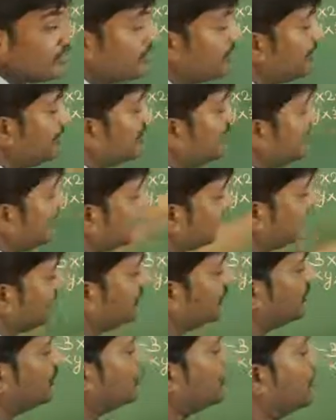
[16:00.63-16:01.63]
is given x
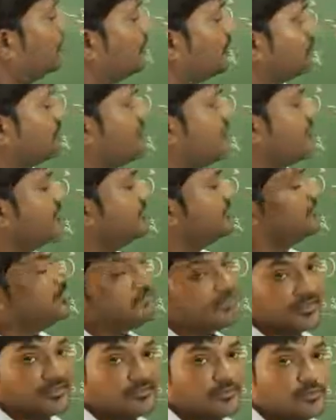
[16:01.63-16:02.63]
cube. So x
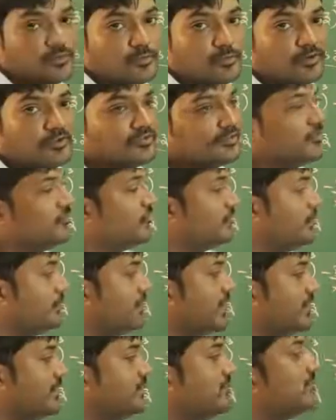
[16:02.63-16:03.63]
is x cube itself
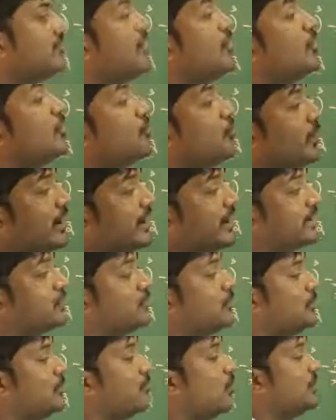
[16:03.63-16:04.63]
minus
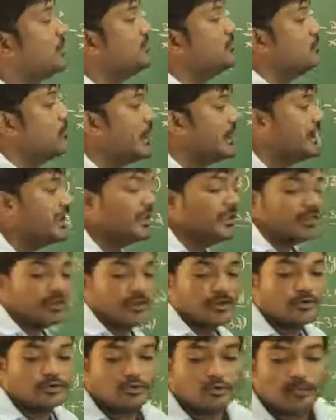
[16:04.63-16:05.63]
y cube. What is
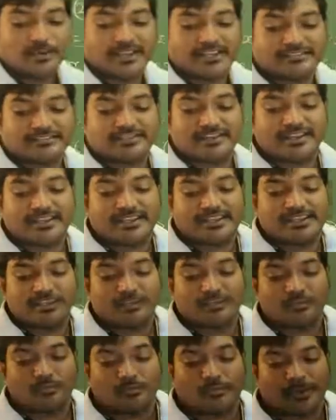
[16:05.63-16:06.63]
y? 2 by
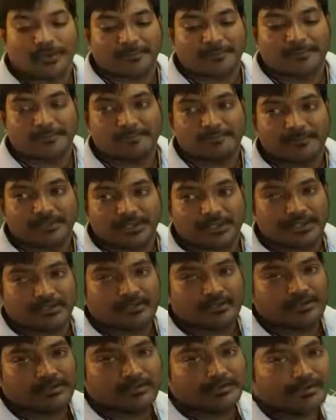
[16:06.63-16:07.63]
3 y.
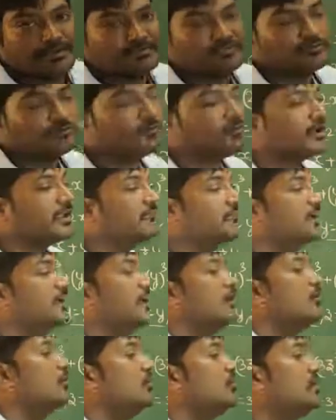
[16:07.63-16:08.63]
Correct? In the place of y we
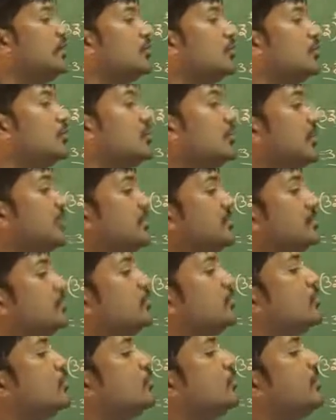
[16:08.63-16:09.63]
have 2 by 3.
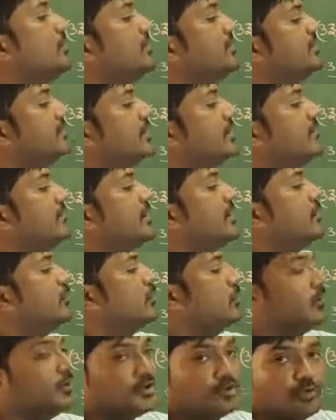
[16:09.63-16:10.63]
So 2 by
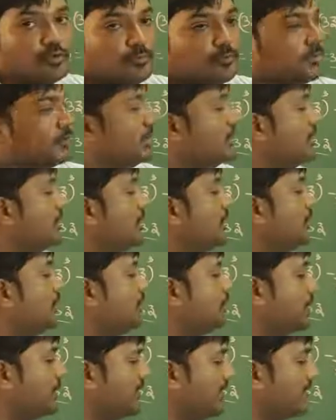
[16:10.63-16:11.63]
3y whole cube
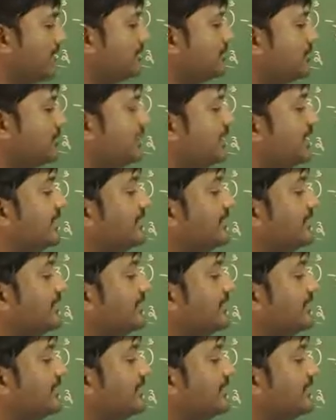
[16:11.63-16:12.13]
plus